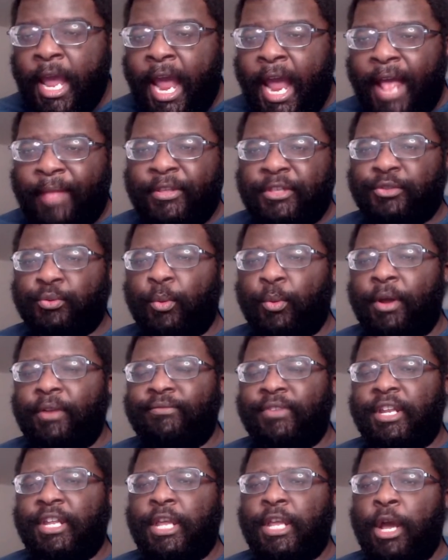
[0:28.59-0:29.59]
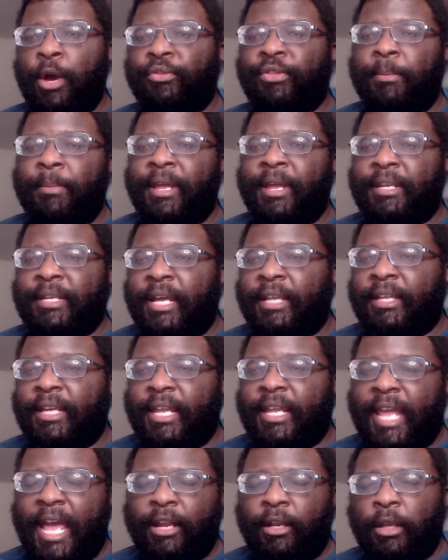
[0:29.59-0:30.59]
and this one video, the Mandela
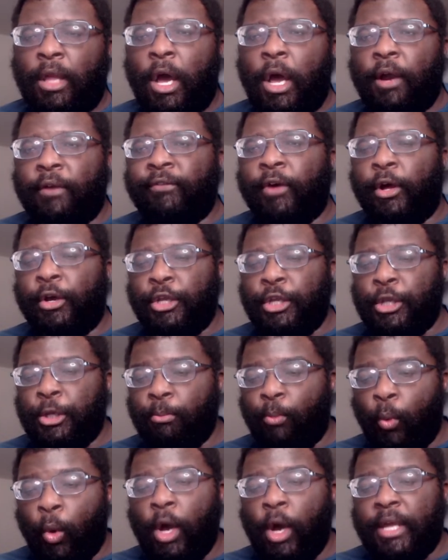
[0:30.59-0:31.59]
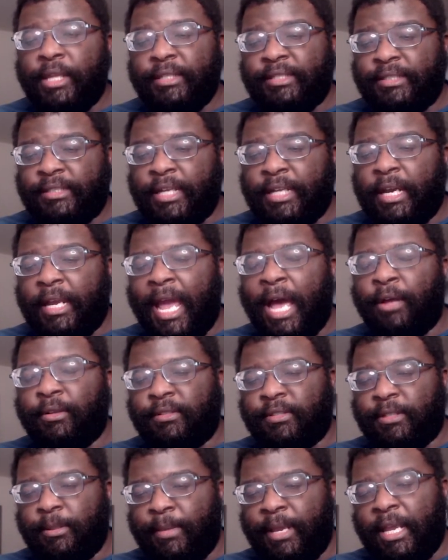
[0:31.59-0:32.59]
Catalog Volume 1, stuck out
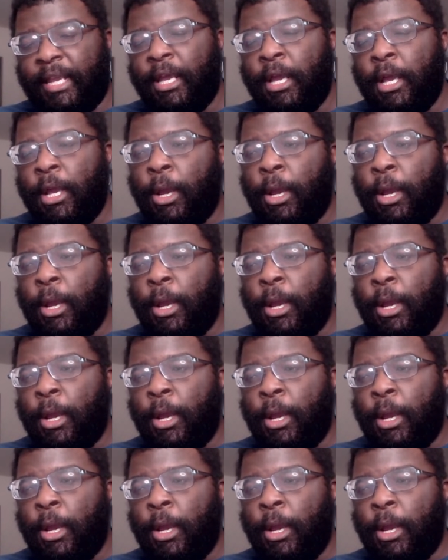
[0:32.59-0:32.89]
to me